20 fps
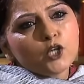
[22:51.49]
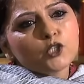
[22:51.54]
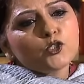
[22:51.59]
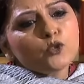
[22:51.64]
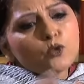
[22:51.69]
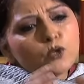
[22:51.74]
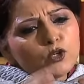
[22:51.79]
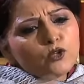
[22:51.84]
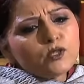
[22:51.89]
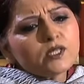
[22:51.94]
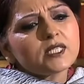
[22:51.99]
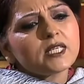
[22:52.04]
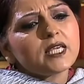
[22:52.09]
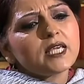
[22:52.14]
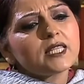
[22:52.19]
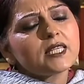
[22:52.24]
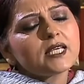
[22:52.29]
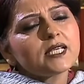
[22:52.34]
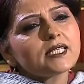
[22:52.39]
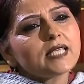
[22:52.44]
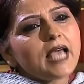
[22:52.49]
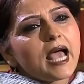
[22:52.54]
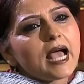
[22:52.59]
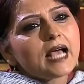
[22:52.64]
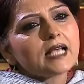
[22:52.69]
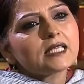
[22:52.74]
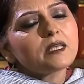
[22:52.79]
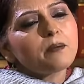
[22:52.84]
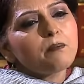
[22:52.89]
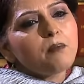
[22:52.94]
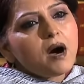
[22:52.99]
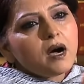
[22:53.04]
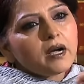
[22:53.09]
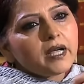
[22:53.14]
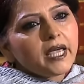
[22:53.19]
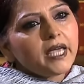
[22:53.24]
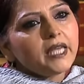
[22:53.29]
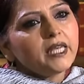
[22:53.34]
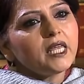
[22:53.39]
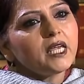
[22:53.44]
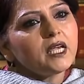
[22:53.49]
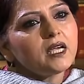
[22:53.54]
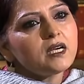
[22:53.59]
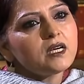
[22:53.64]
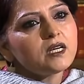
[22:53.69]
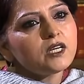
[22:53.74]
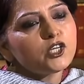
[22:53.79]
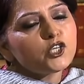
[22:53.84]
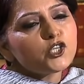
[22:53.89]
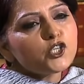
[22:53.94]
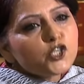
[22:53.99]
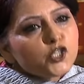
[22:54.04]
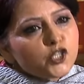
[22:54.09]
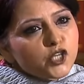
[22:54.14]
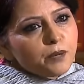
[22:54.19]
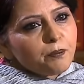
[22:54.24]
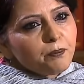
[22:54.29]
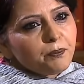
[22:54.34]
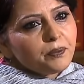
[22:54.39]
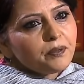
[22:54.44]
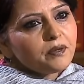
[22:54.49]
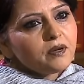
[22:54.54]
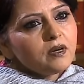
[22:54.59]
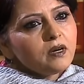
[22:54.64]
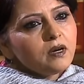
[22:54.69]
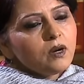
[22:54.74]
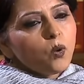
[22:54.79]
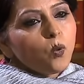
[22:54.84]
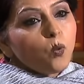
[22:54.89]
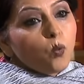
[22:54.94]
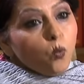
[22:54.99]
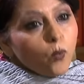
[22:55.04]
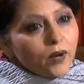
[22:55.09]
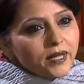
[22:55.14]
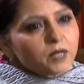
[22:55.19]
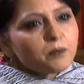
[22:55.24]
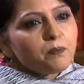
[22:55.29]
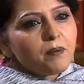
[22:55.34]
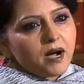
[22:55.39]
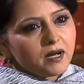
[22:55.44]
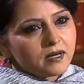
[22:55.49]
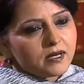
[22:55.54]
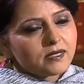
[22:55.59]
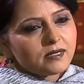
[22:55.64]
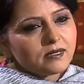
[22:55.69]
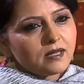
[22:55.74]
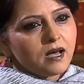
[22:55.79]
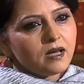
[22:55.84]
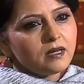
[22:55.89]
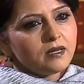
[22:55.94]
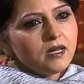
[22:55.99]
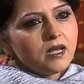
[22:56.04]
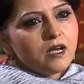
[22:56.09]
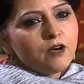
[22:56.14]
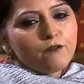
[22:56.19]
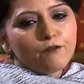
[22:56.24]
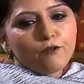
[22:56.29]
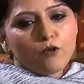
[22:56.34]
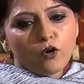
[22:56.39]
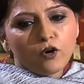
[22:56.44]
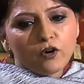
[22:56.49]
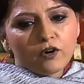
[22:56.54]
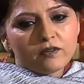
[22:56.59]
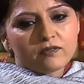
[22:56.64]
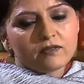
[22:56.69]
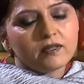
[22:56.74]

Do you see this as a bargaining chip with Pakistan for